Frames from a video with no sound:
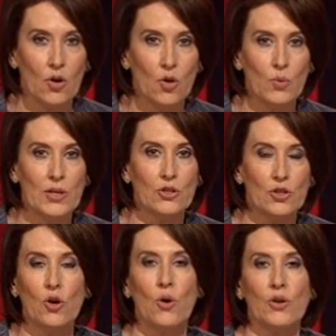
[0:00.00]
or will it
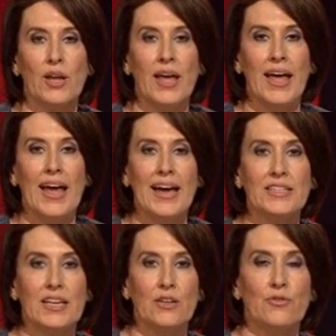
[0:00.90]
go on
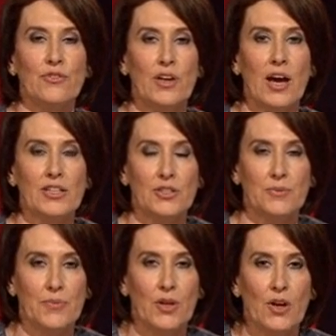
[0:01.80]
ad
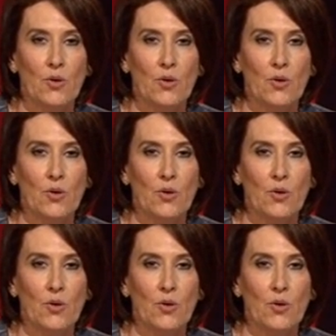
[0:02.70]
infinitum?